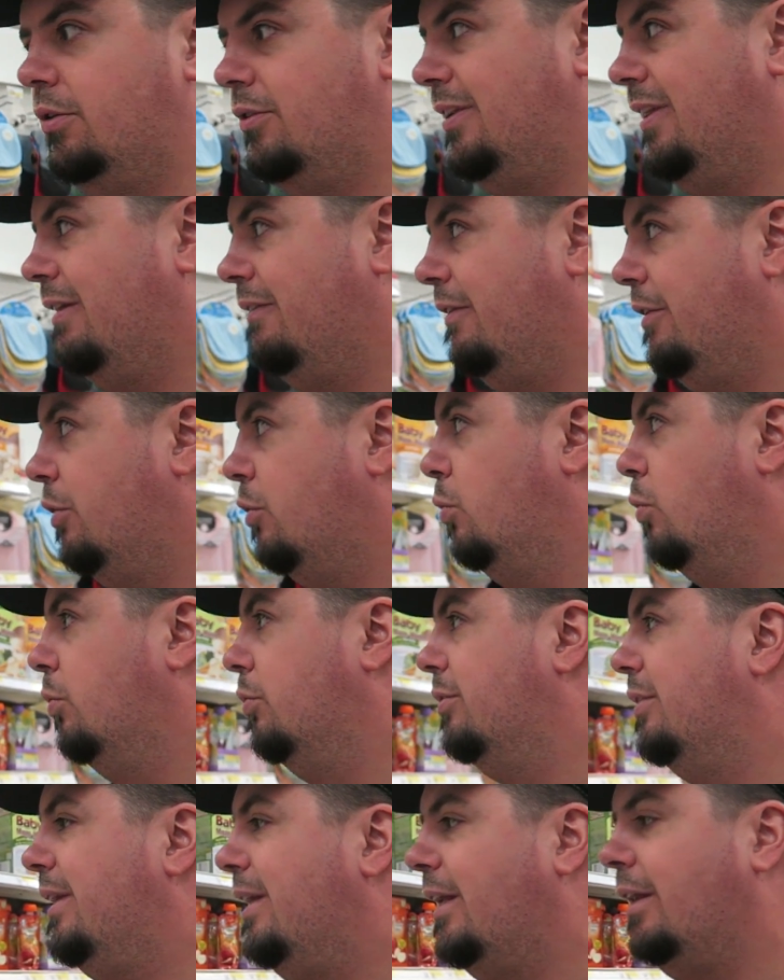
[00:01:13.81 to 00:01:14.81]
Is there any
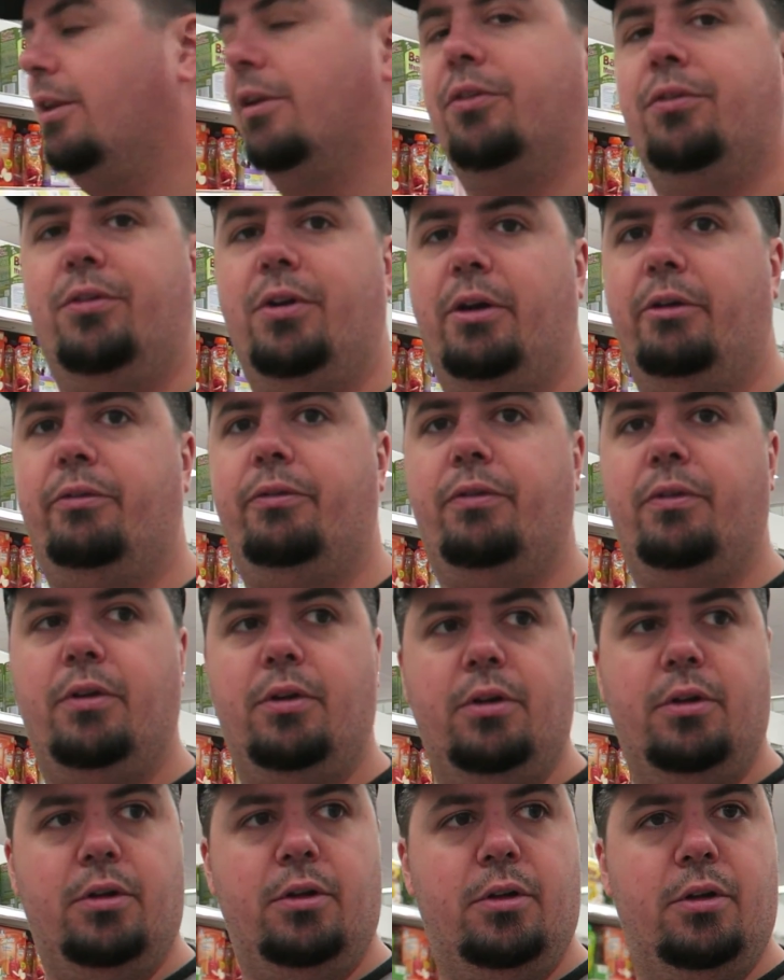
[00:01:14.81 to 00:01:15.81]
cool teething stuff?
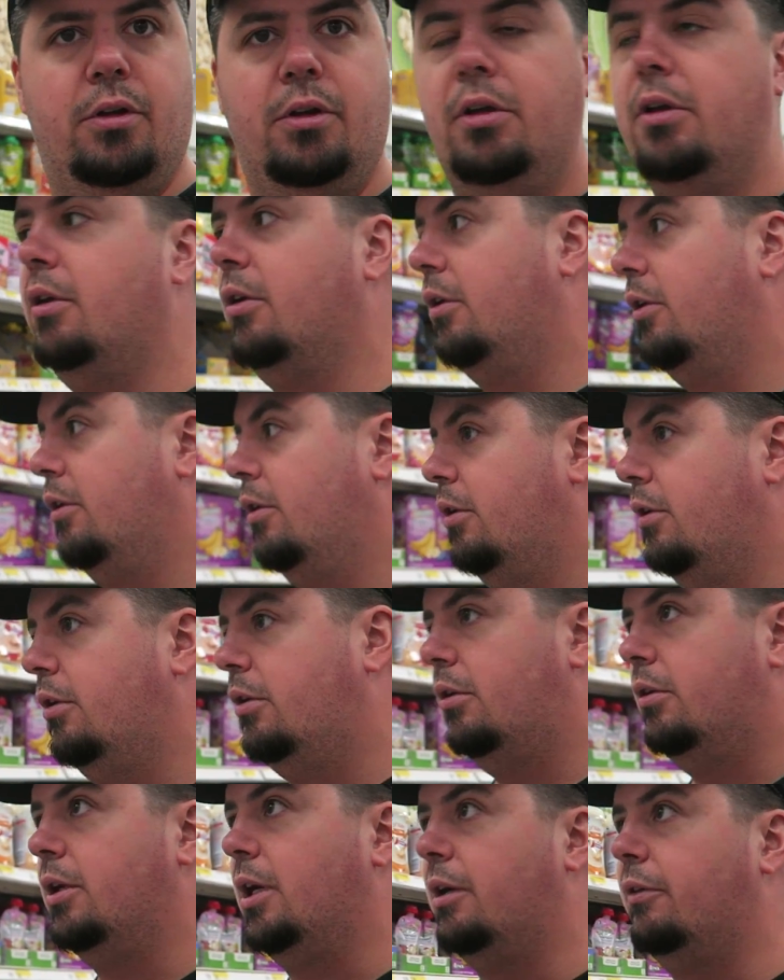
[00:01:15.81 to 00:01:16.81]

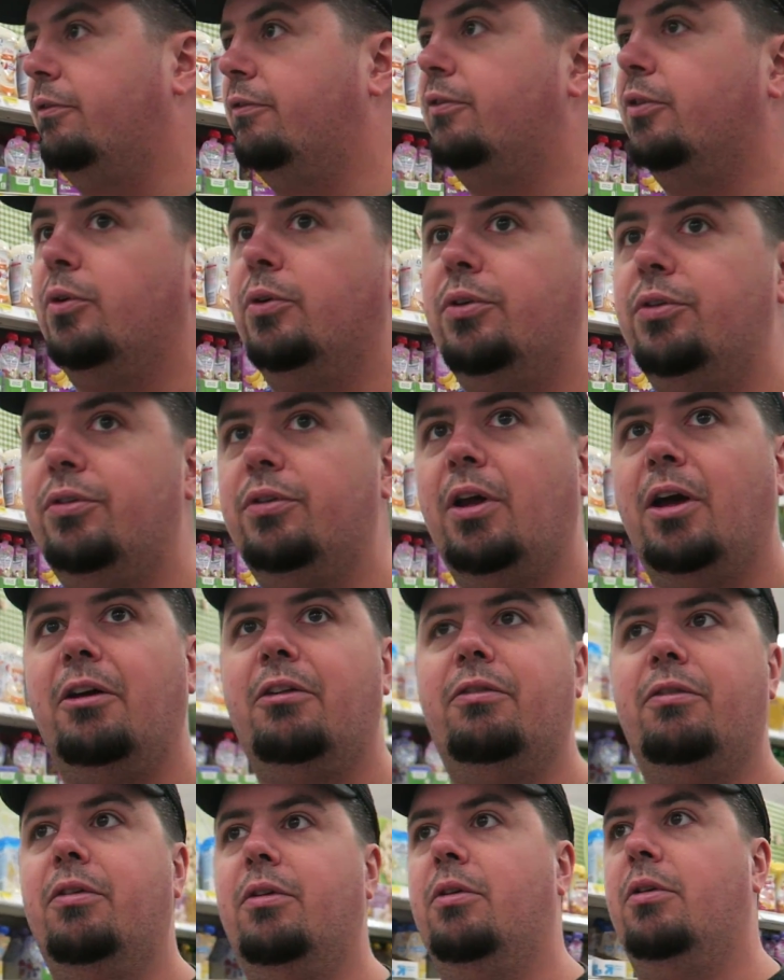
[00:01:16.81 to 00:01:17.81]
Got food
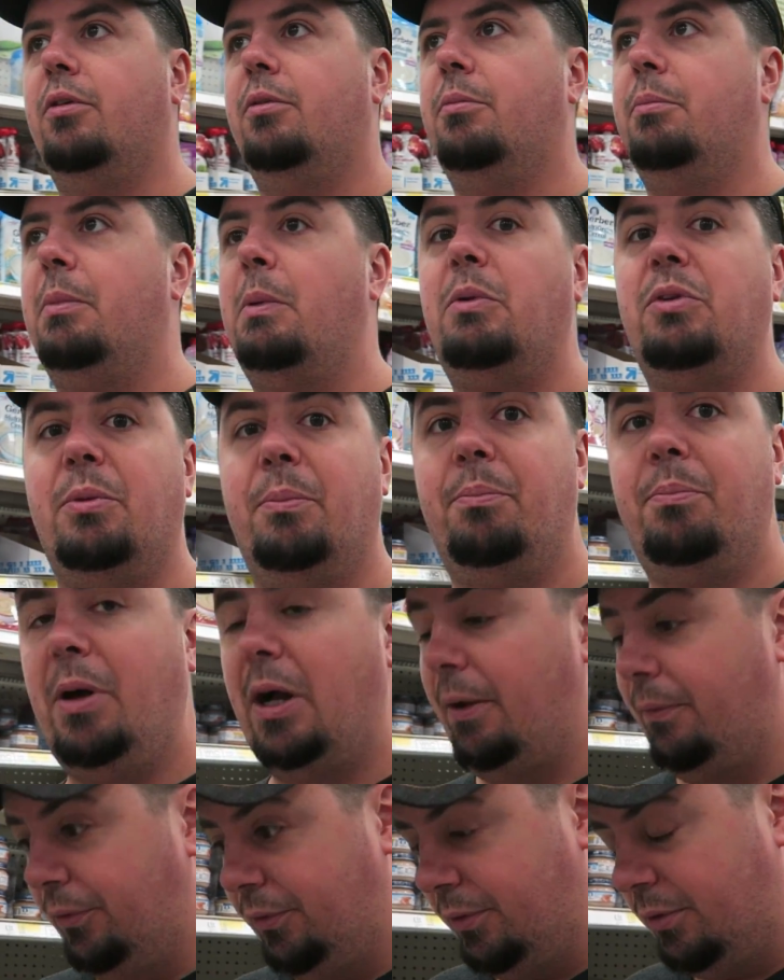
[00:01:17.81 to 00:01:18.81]
stuff, maybe some
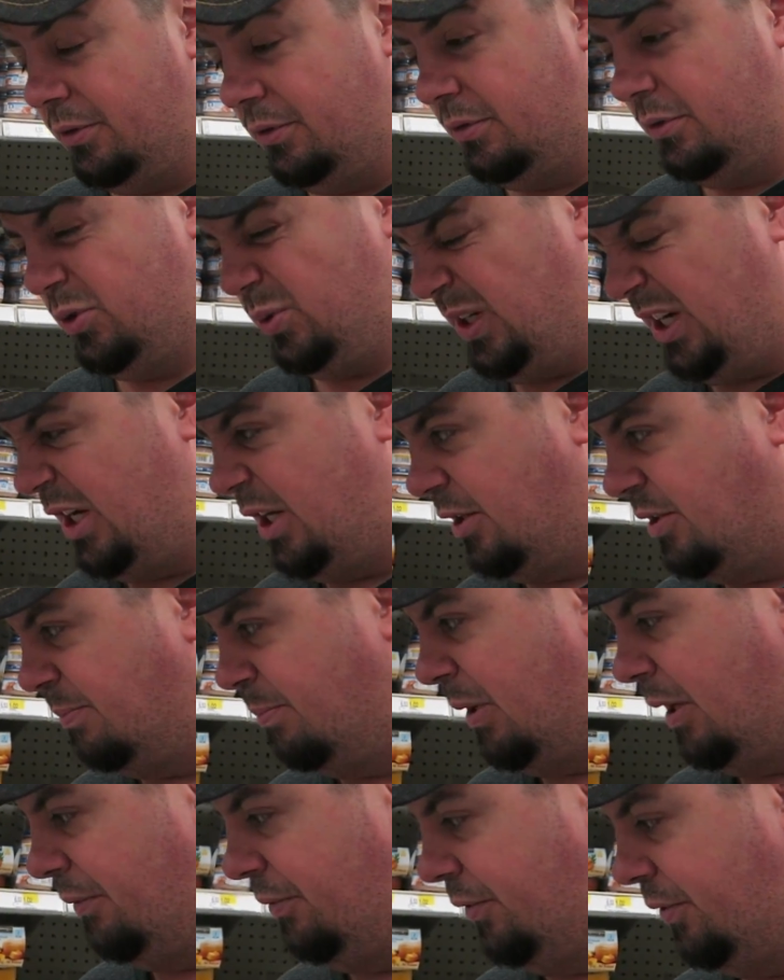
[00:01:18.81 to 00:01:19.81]
puffs. Should
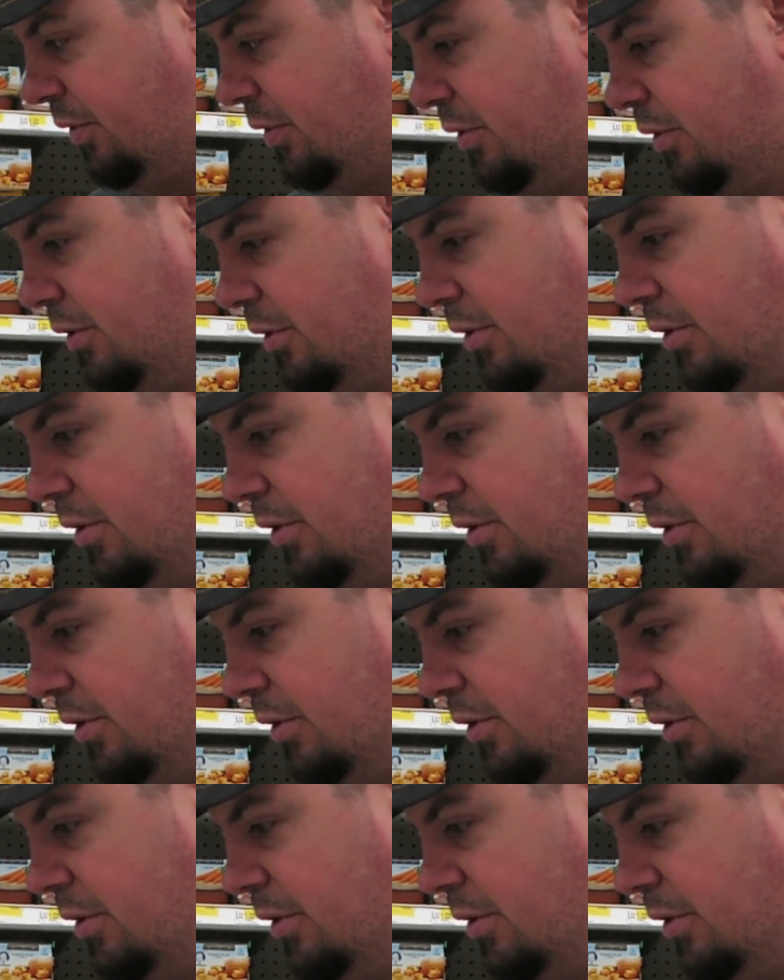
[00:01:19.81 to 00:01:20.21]
some puffs.